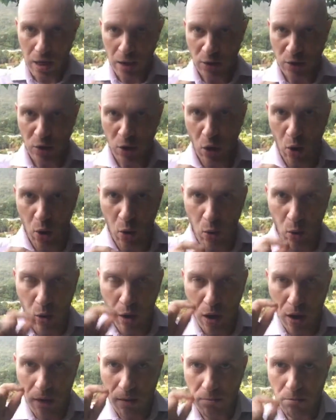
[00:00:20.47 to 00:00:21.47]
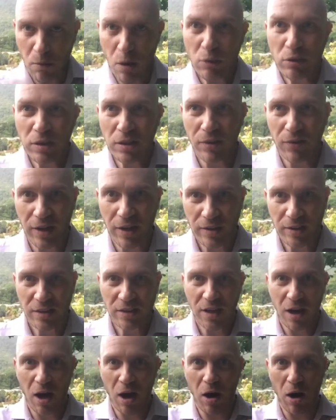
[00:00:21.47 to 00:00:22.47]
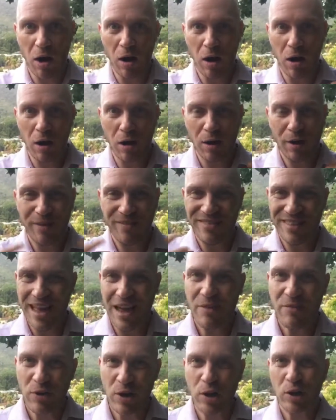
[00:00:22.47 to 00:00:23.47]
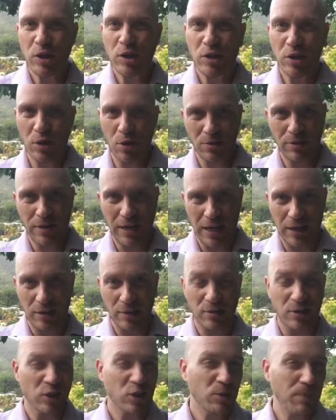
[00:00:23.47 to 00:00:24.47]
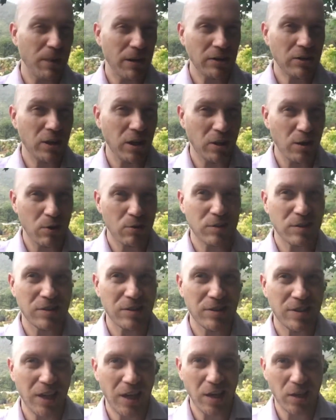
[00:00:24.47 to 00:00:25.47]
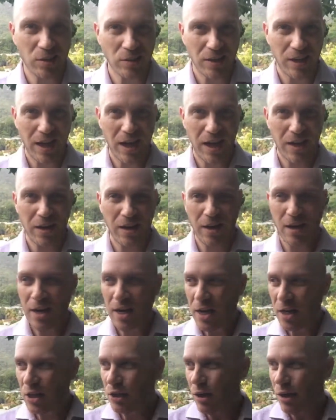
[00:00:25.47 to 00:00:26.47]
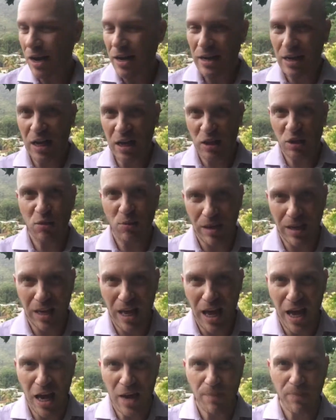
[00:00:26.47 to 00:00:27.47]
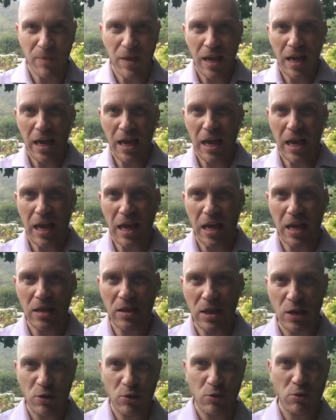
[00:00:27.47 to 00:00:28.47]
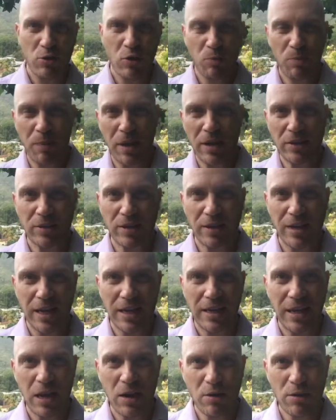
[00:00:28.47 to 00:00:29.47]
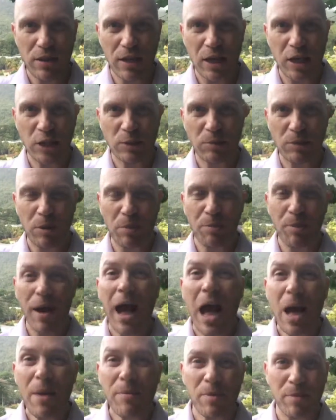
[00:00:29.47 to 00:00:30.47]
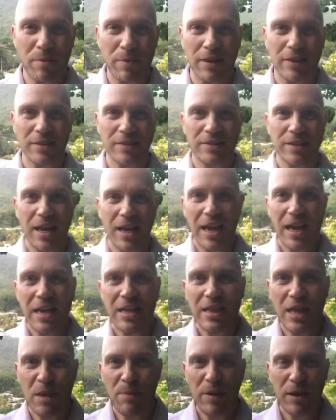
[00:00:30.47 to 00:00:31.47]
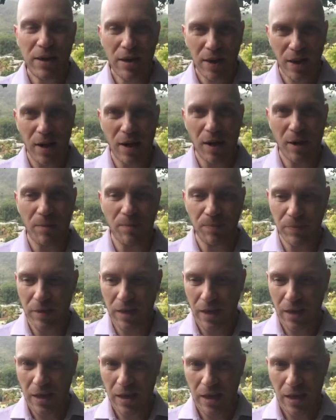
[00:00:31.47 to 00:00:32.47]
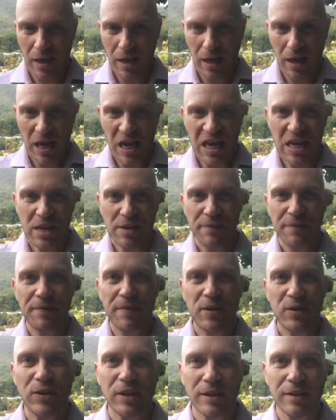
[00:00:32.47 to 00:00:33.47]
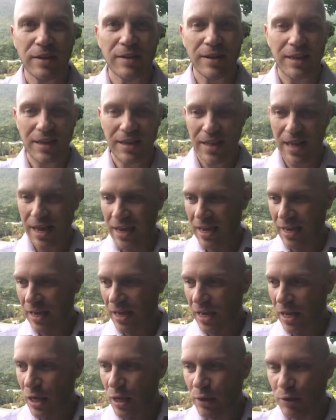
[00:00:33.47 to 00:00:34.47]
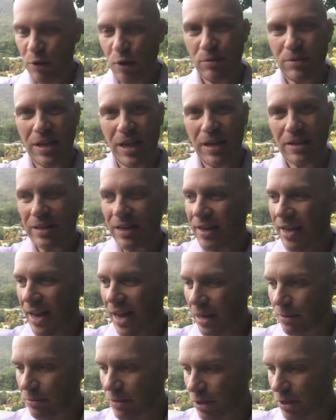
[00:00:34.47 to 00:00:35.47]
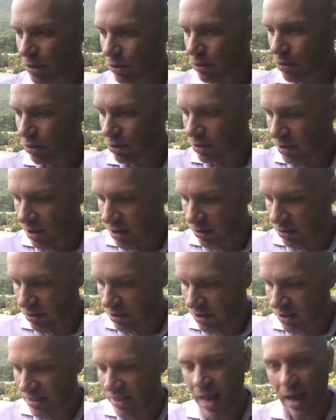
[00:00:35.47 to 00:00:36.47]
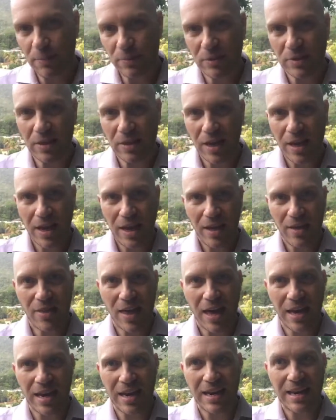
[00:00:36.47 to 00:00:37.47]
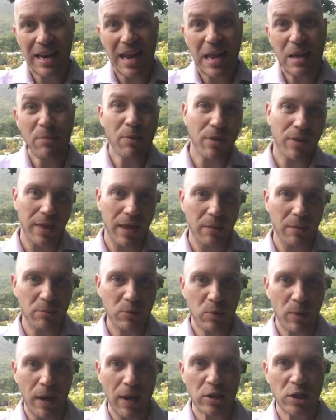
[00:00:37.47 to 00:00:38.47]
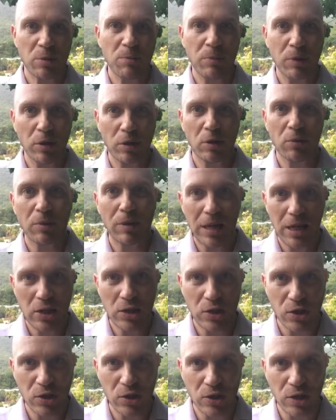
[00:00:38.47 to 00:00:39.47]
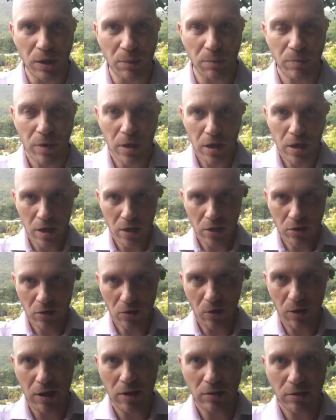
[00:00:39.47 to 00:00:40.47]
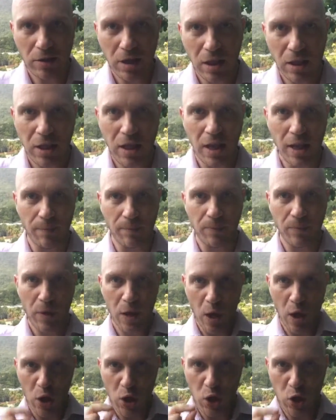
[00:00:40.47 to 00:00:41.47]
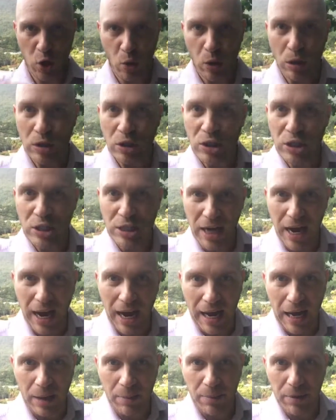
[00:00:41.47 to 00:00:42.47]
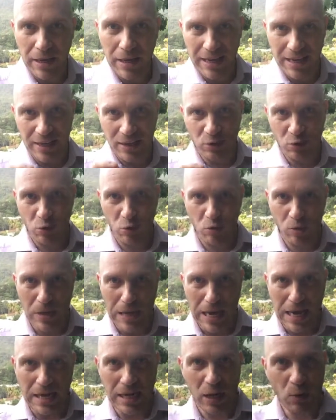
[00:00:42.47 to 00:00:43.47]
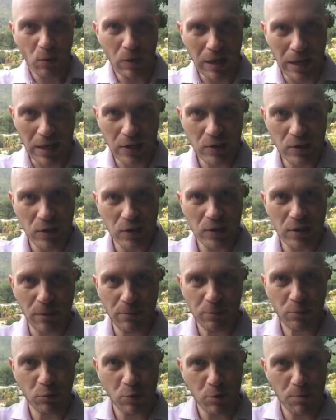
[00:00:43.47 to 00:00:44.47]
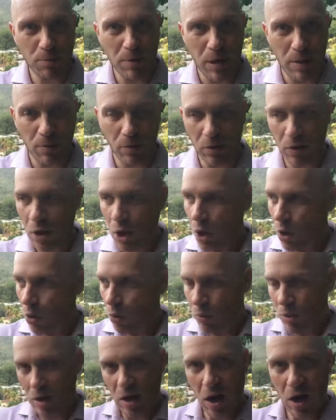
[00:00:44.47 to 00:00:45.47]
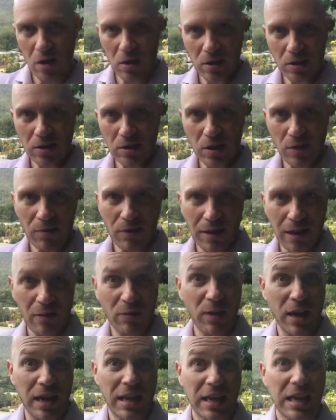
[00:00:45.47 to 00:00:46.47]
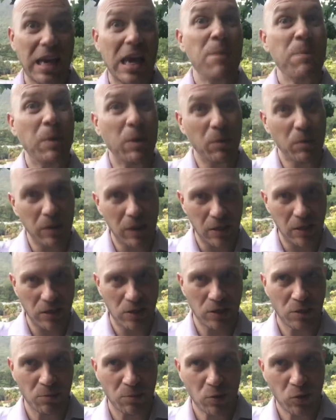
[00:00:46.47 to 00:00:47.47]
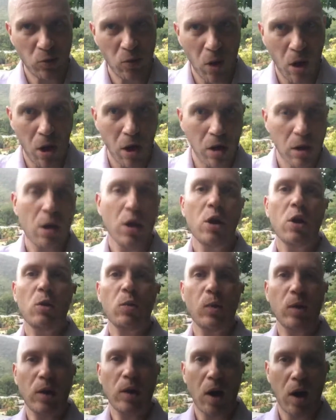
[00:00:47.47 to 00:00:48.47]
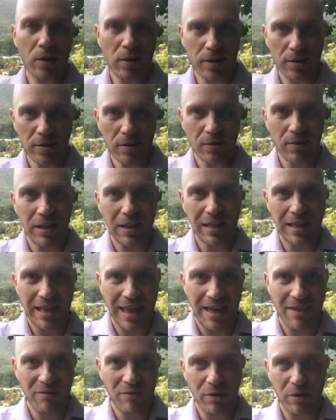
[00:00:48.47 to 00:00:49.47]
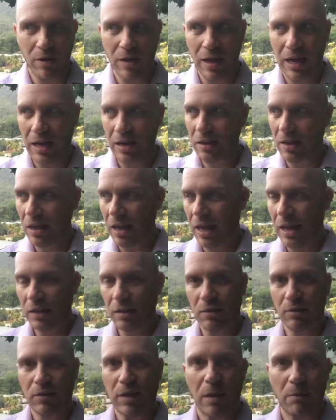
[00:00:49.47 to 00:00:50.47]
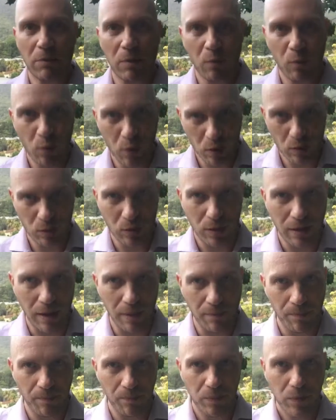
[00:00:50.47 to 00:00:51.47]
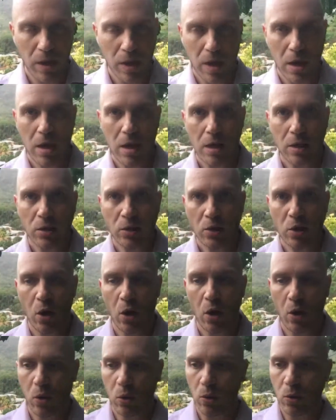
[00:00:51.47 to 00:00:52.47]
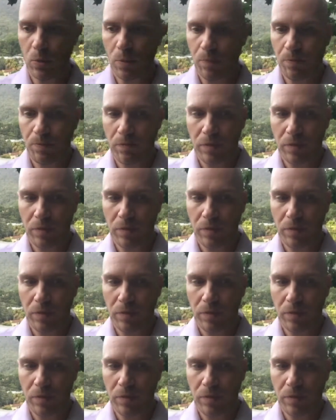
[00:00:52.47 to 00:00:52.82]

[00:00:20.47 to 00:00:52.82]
So most of us are not very good note takers, especially those in sales. They kind of try to get through a lot and they do their best to take care of things, but the problem is they become inefficient and they don't take the time to do those little steps that enable them to actually build a relationship. So here's the thing. Your job is creating relationships with people regardless of the level and keeping relationships strong regardless of the level and the length of time you've worked with them. So